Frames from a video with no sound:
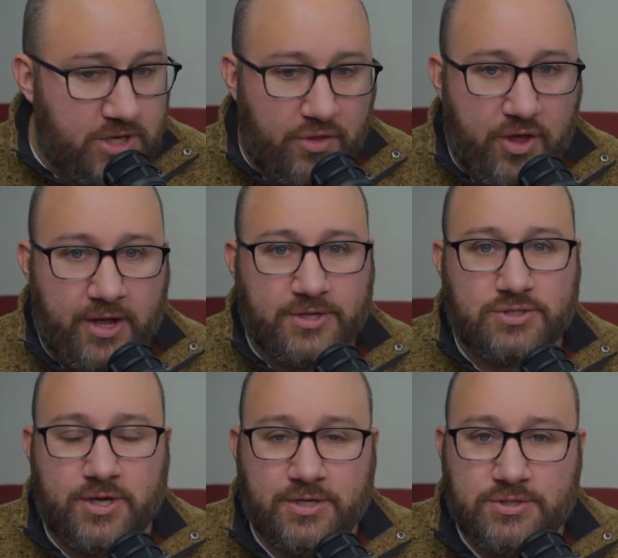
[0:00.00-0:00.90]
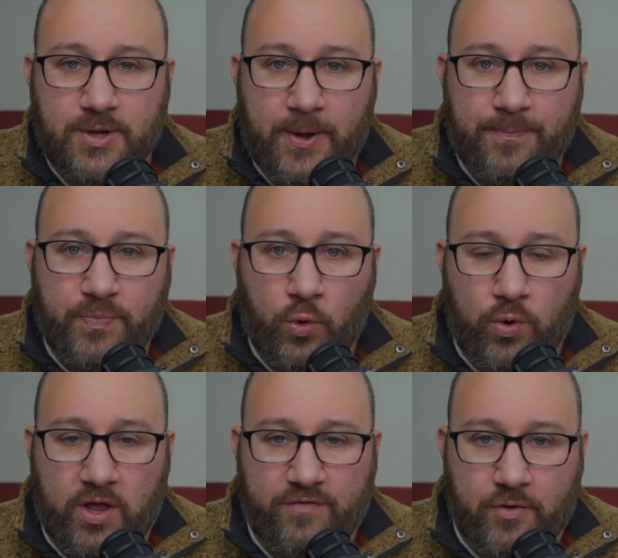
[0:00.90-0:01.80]
thing is
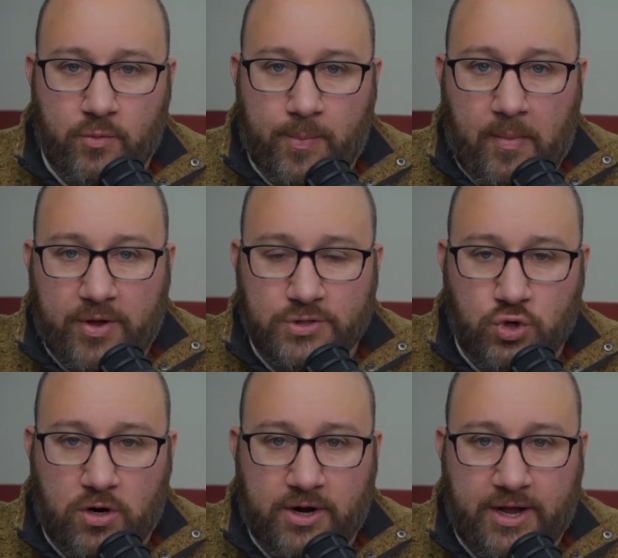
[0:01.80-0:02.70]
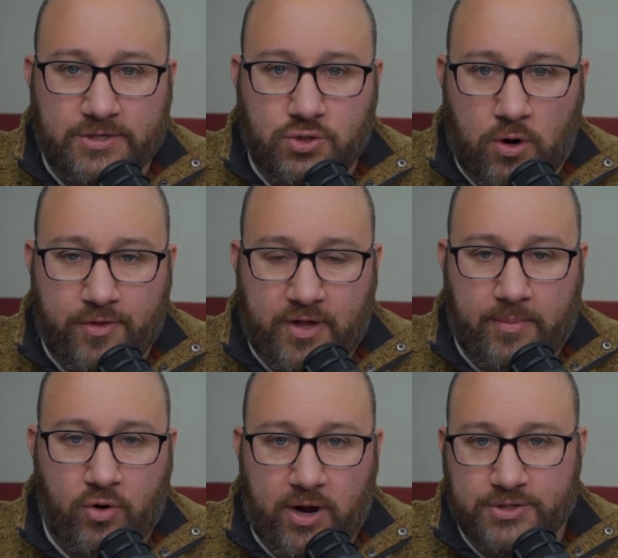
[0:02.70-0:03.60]
if the Republicans organized or the
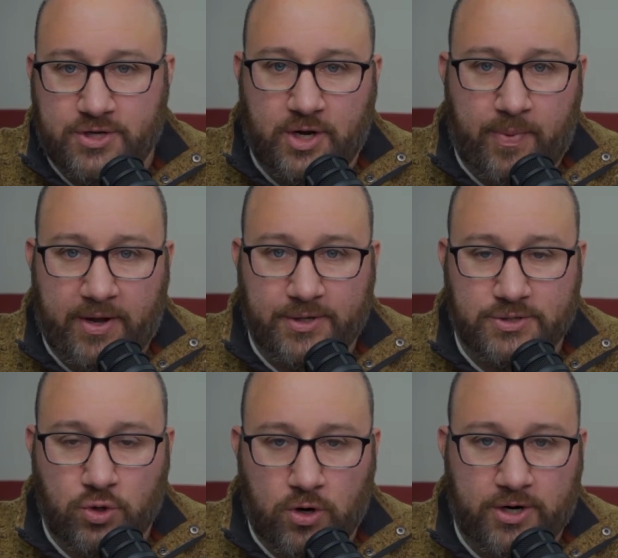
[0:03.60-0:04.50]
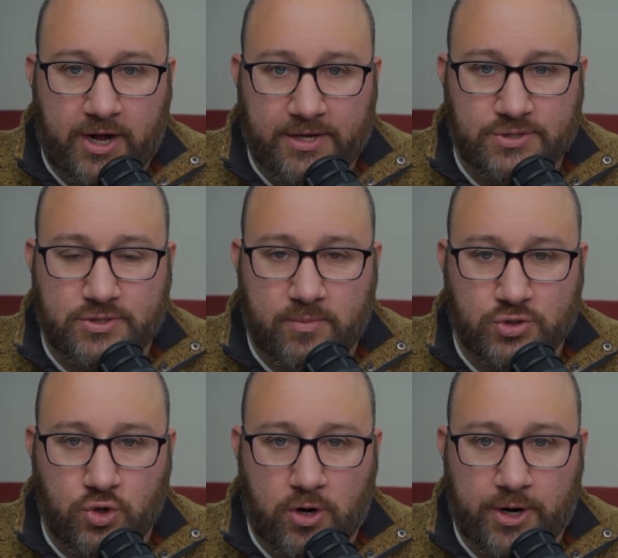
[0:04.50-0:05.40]
Democrats and Independents organized a
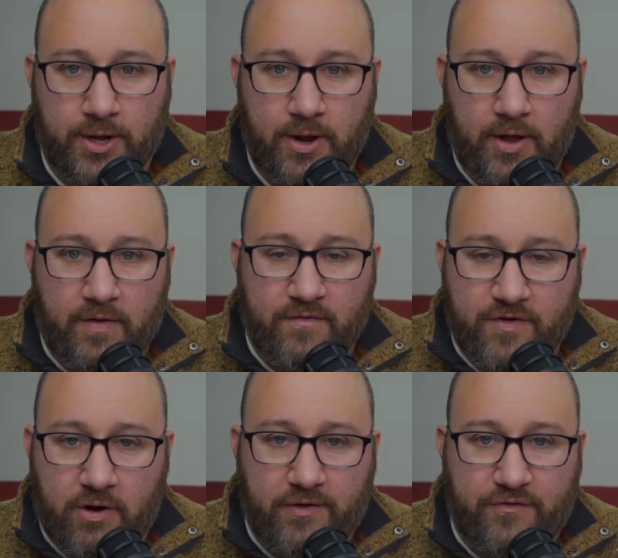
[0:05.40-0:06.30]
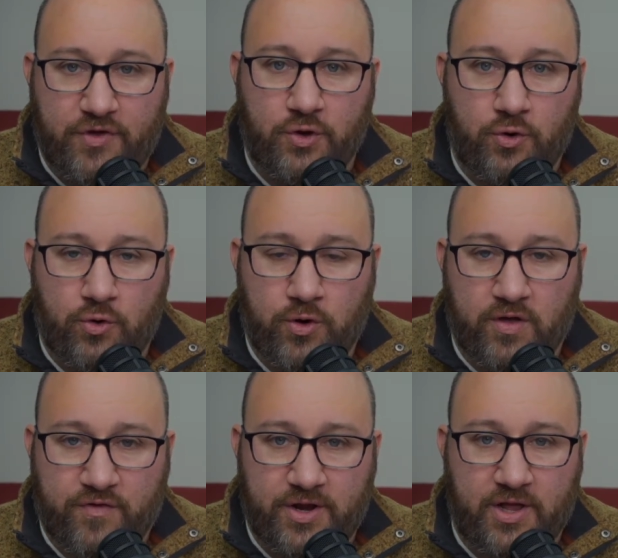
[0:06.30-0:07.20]
majority, very few,
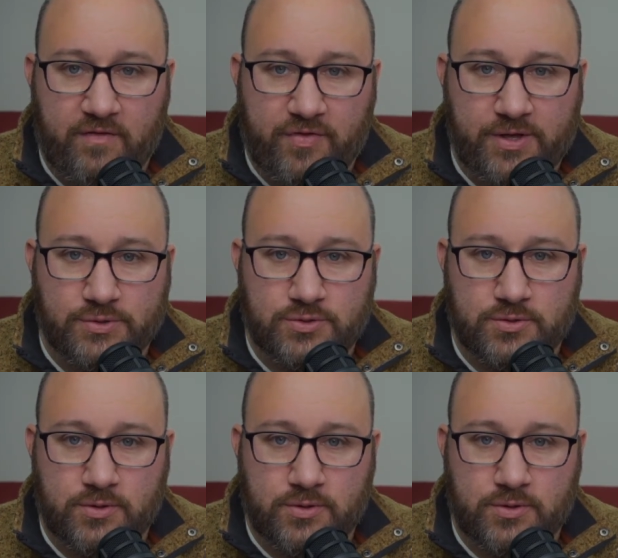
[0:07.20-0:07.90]
if any of these